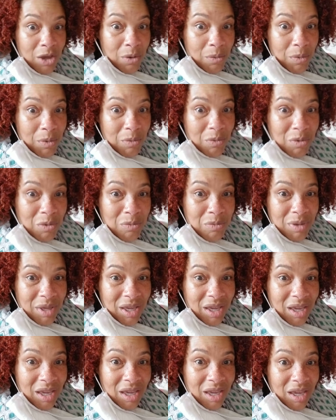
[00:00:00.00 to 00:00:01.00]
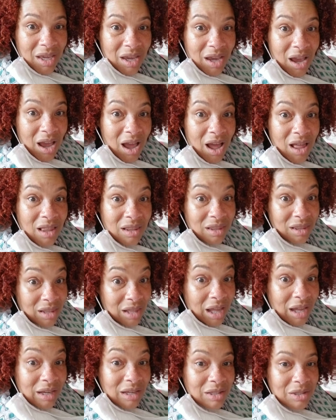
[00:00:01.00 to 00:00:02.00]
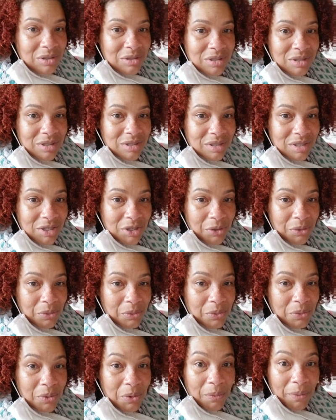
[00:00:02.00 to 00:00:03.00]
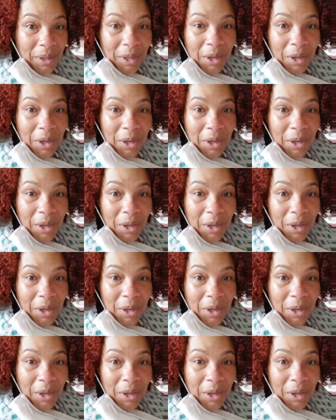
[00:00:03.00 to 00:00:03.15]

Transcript: we will be a lot closer to going